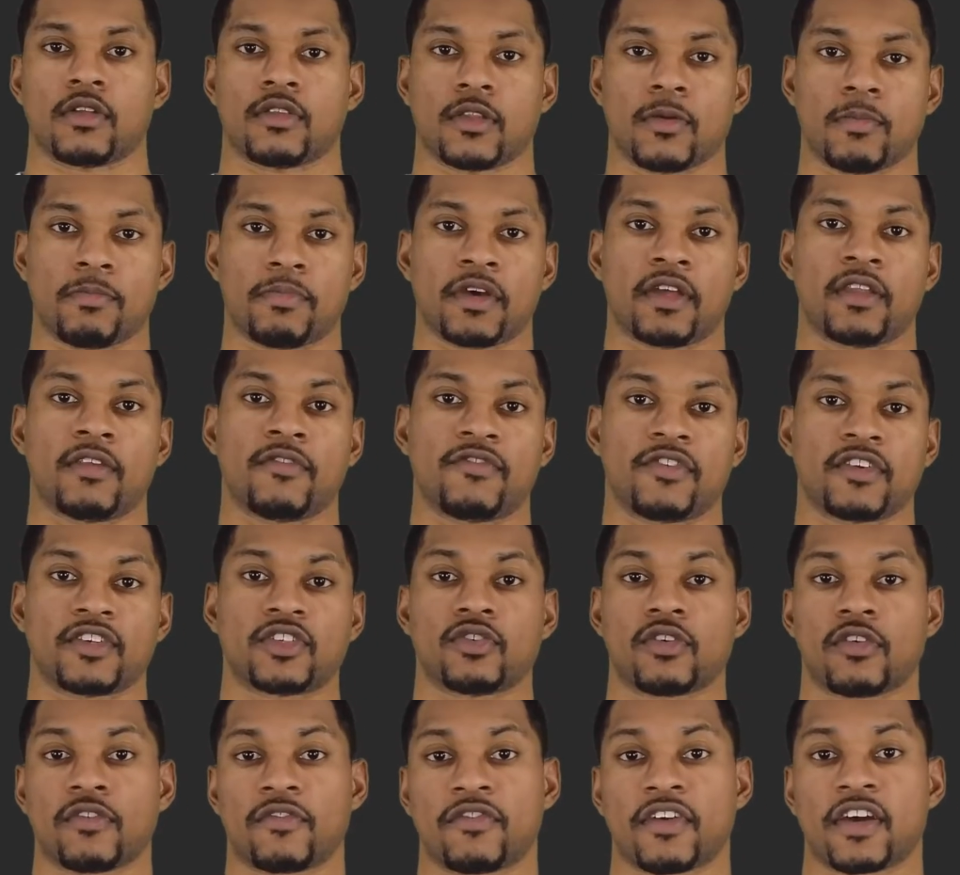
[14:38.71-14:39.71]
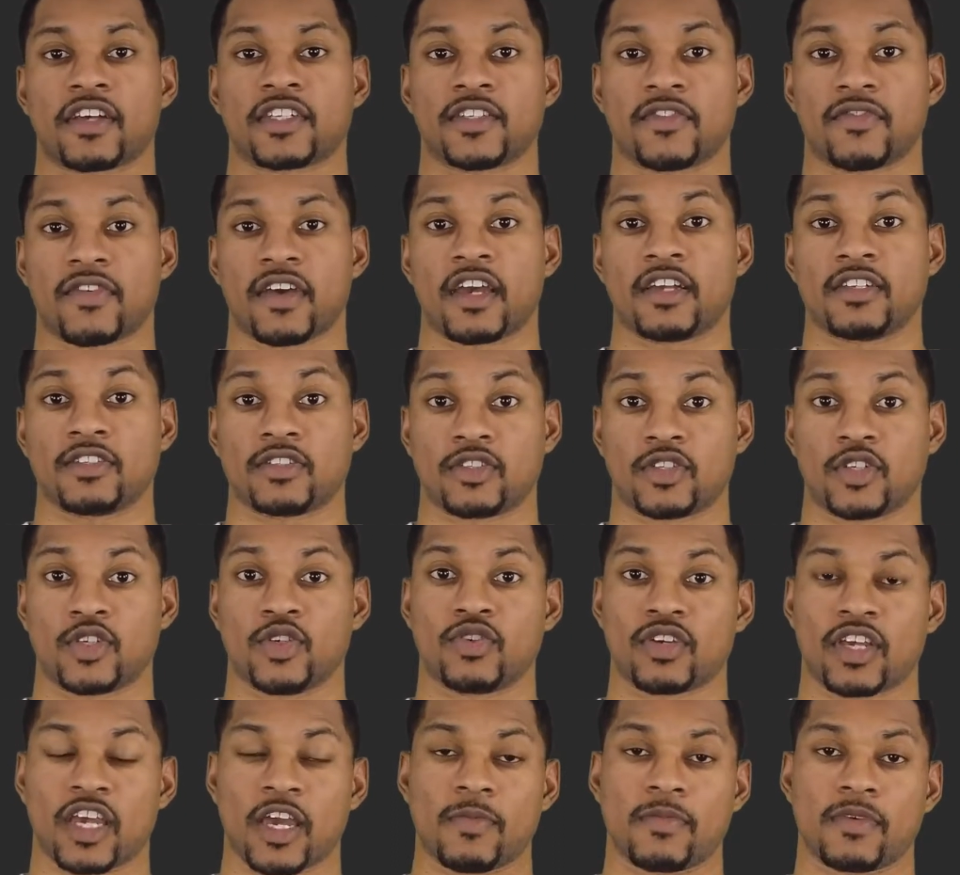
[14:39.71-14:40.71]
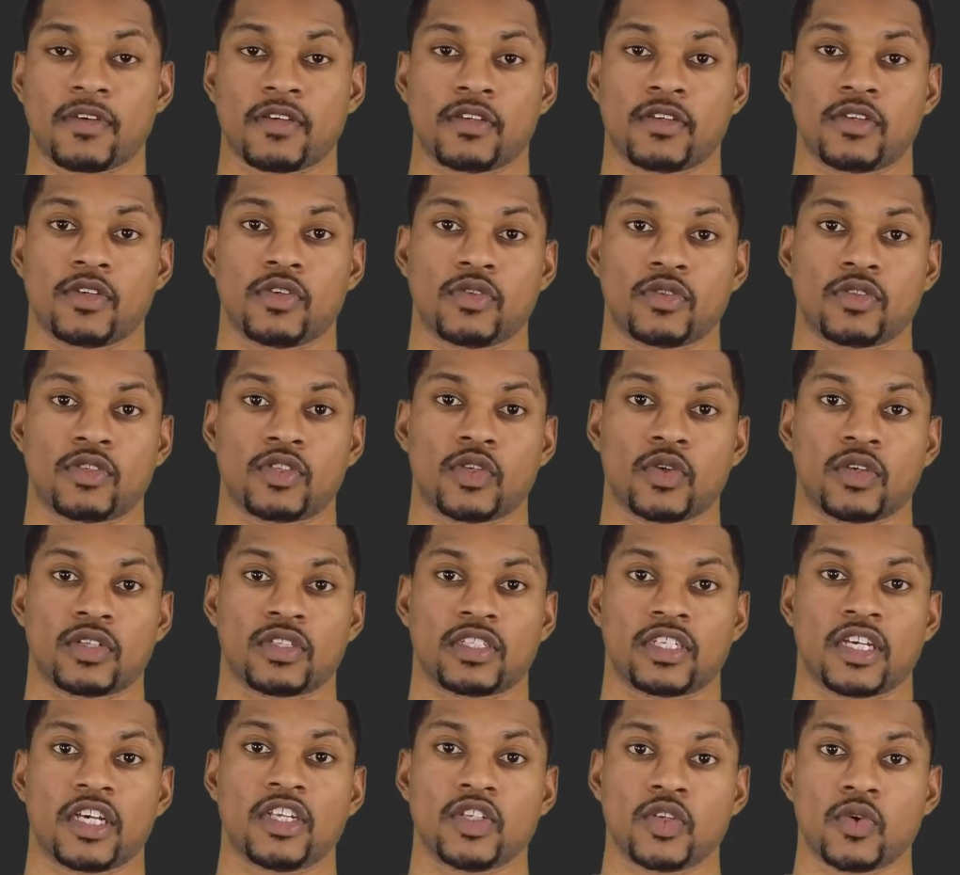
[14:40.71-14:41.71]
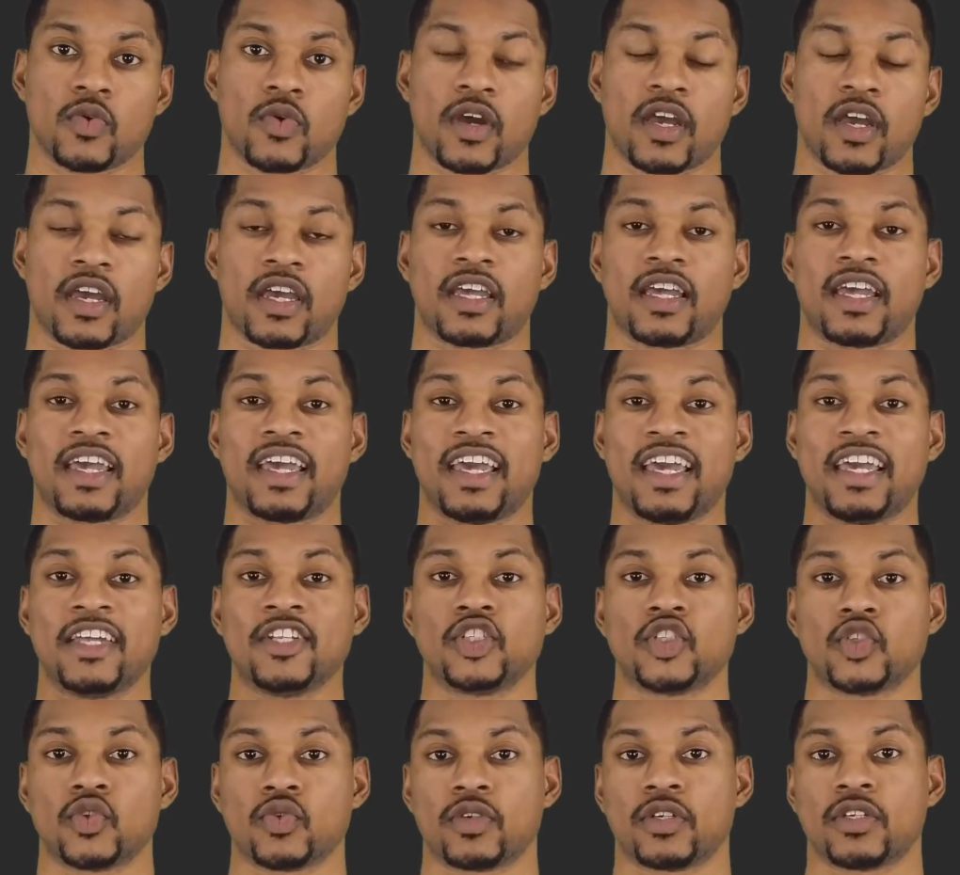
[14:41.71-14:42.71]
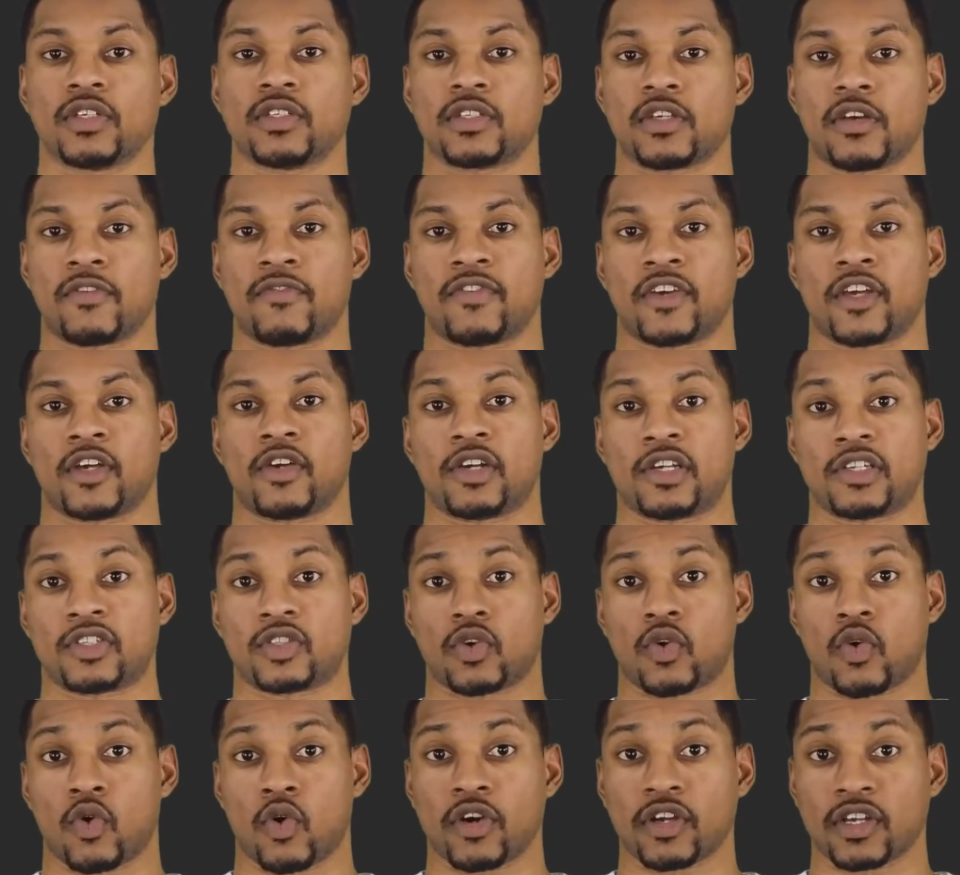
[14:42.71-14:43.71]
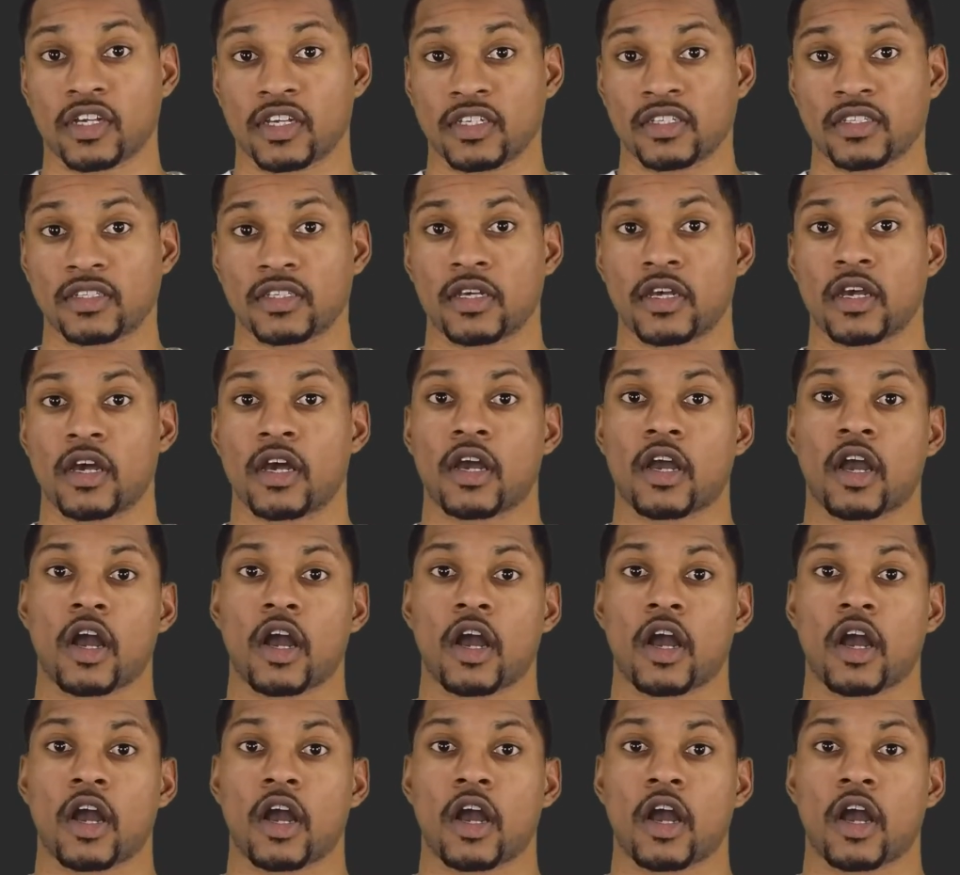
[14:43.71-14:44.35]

The beneficial effects of H2 can be used to attenuate injuries of various organs,